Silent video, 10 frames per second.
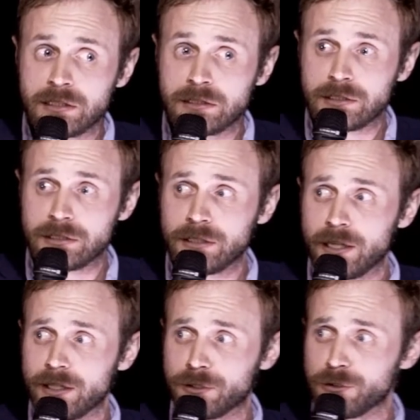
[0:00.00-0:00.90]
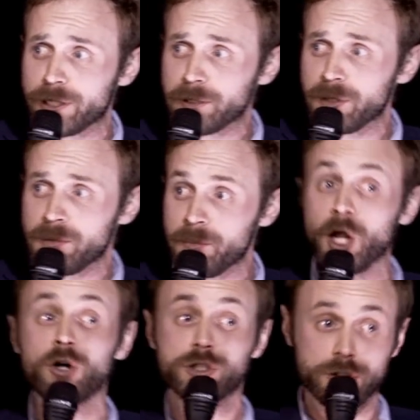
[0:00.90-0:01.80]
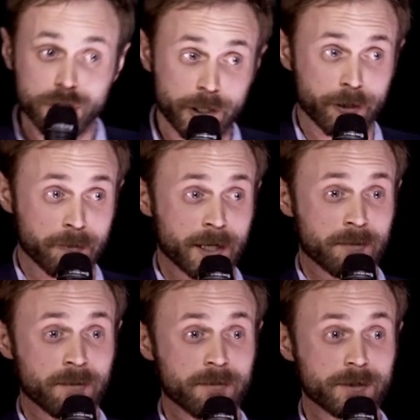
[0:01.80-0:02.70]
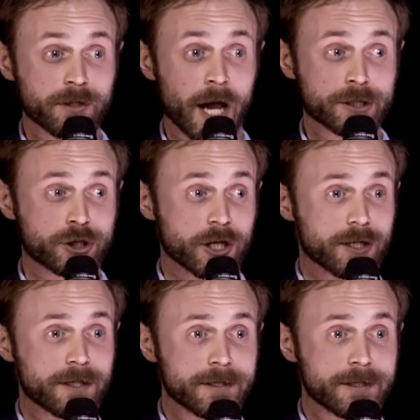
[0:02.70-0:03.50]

Is it still a 2-drink minimum? No, it's a 2-year minimum. You gotcha.